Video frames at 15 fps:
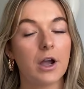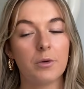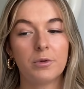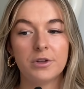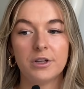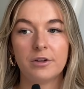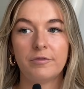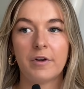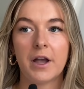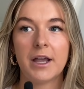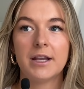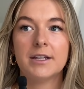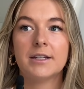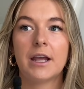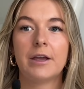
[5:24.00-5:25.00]
I want you to
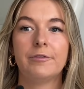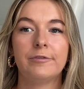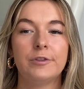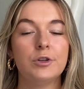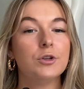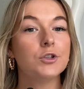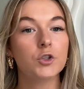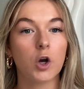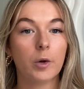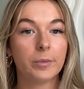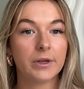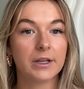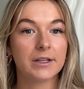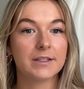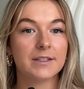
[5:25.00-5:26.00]
find a few
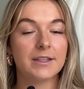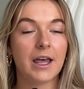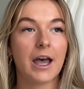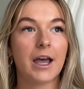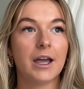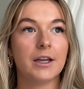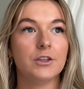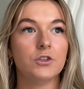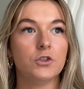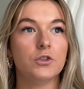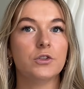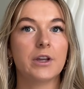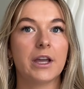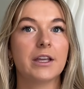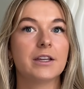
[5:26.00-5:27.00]
topics that
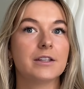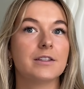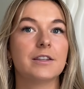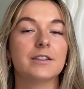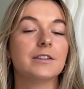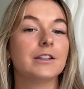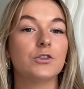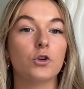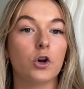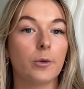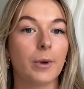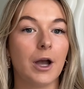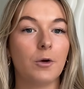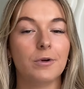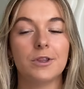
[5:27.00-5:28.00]
you can consistently talk
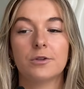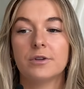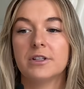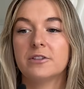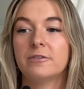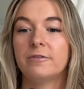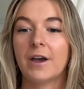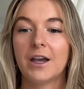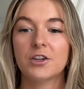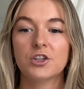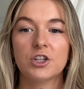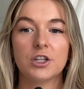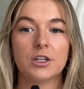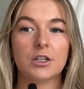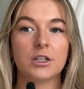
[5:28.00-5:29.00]
about, whether it's
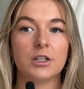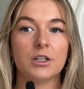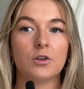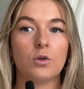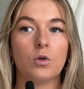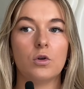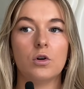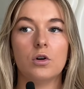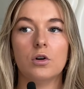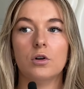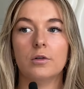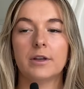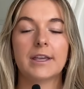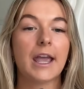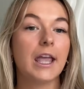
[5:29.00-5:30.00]
fashion
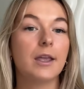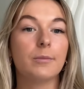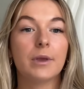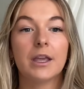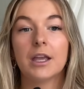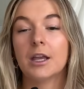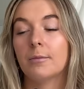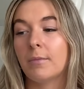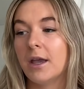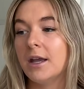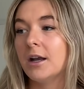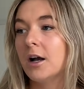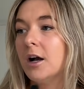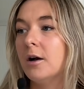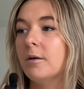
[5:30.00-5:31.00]
or gaming,
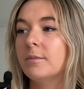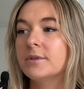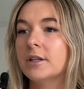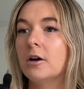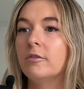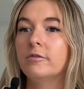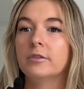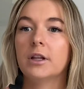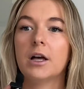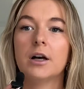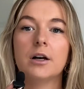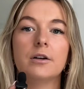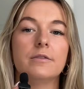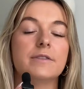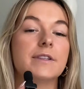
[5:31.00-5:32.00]
makeup,
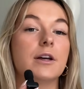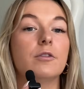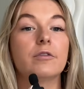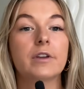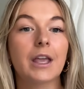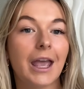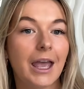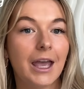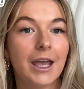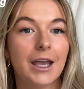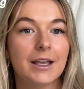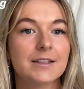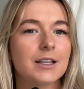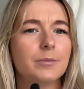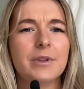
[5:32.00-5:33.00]
self-love,
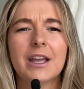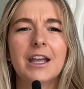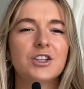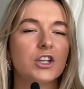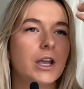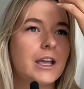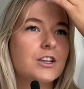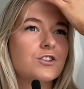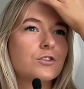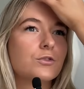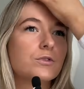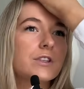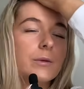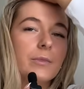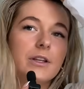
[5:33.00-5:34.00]
self-care, something educational,
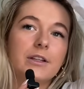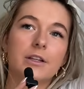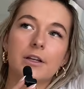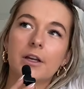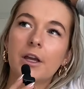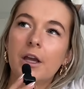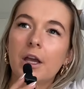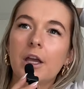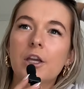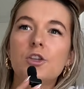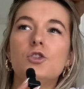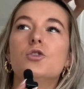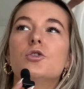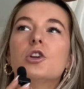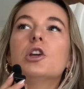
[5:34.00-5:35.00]
something that
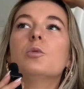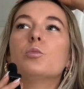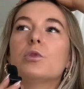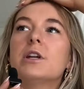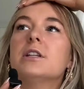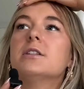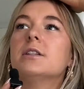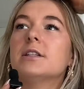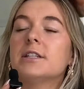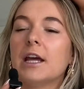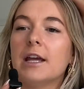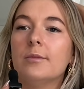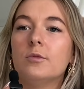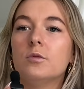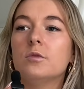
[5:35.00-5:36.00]
you can bring to the
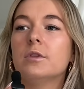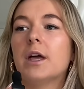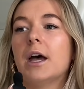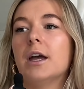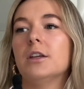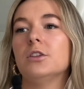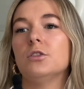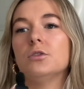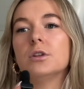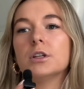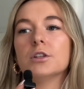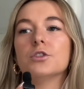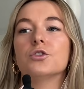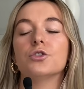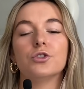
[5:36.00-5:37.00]
table that you
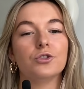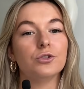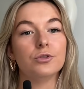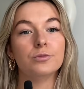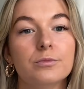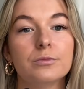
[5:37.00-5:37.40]
can do